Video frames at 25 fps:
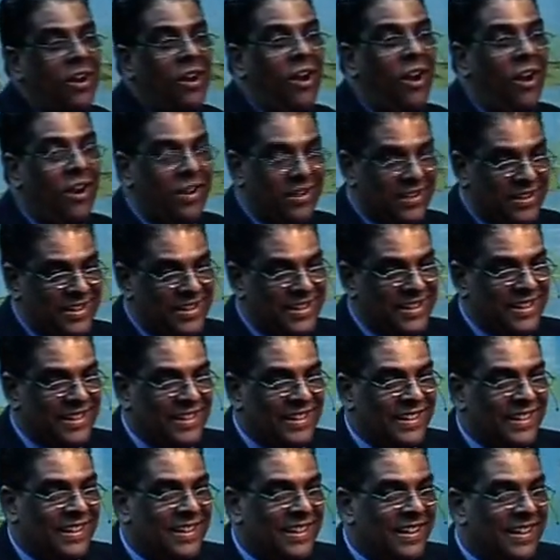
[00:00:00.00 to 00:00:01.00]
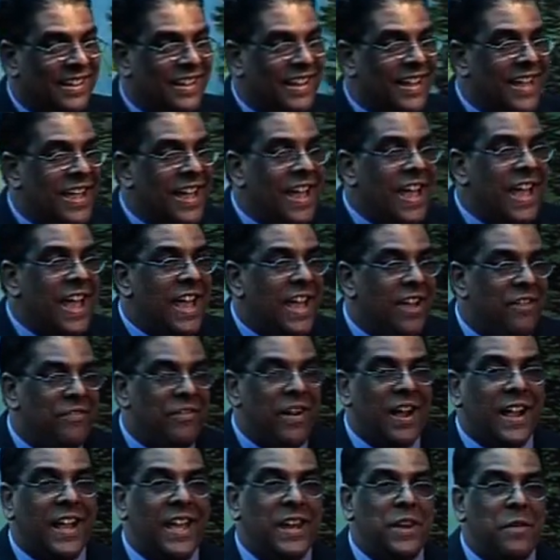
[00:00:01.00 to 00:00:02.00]
lark. If
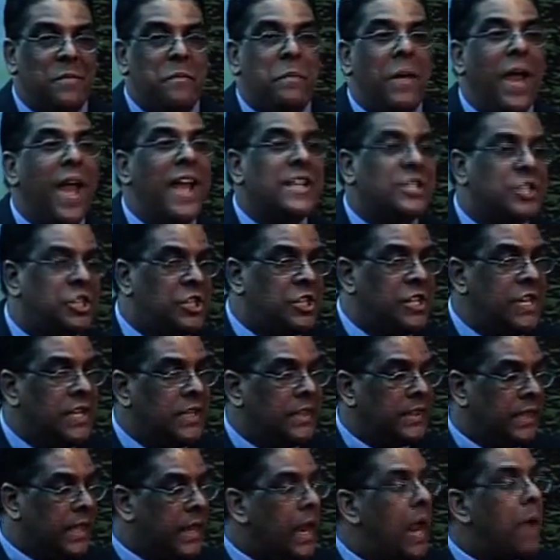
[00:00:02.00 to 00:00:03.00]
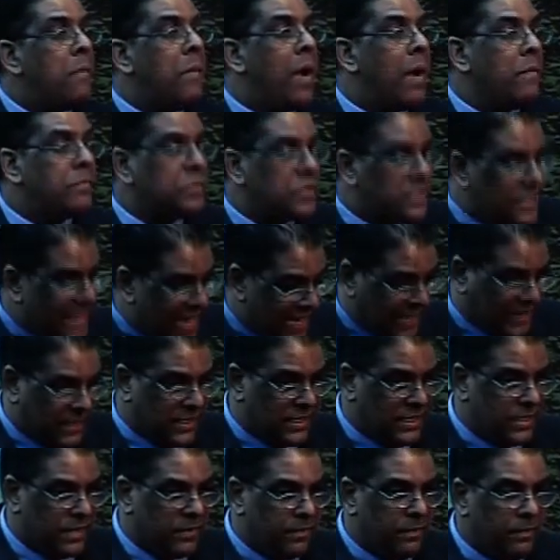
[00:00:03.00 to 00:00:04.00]
I get a bad seat, then I'm
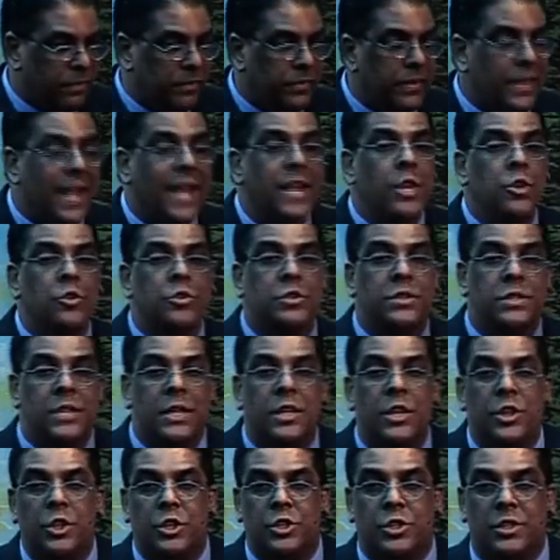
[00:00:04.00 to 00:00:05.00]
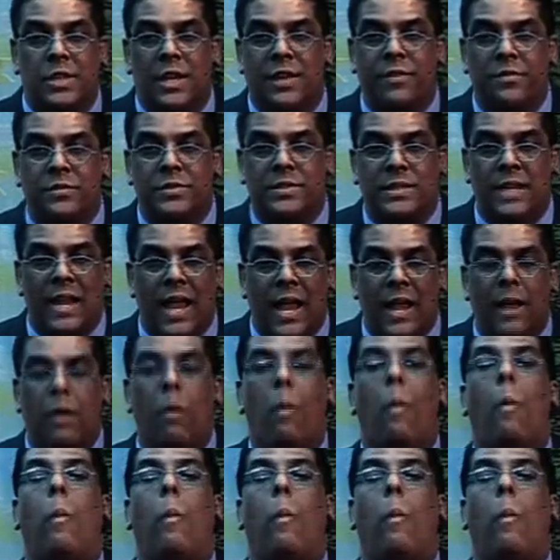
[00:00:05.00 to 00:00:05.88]
upset. Then you sit in the service like,